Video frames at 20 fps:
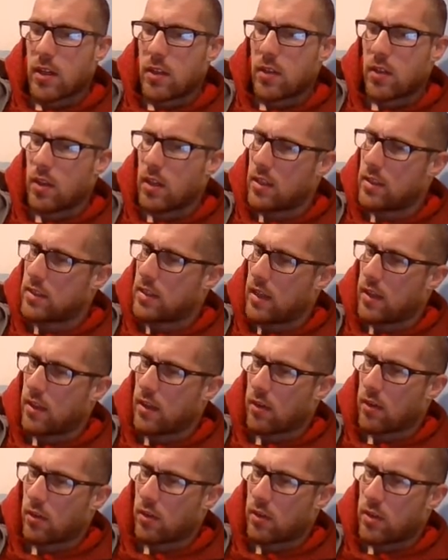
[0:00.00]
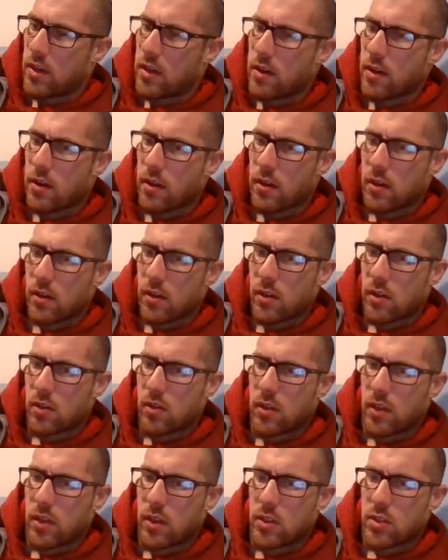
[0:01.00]
Do they stay there all year, or
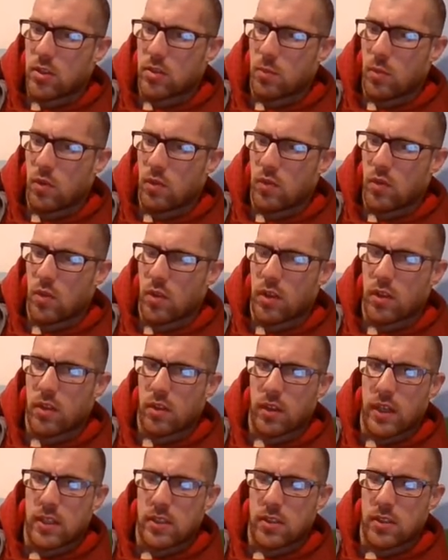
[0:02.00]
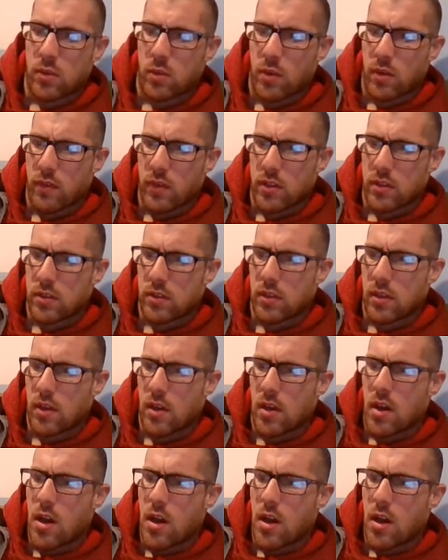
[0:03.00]
do they just move to other lakes and rivers?